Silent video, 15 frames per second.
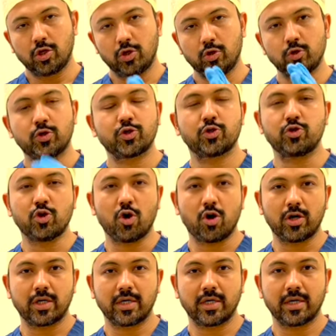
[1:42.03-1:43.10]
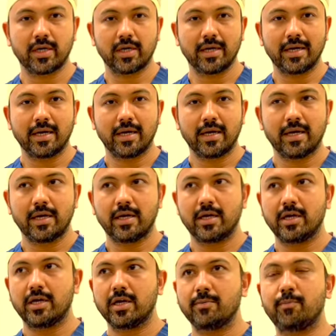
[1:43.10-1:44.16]
you should not
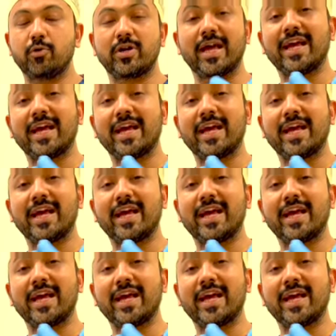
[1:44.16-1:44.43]
put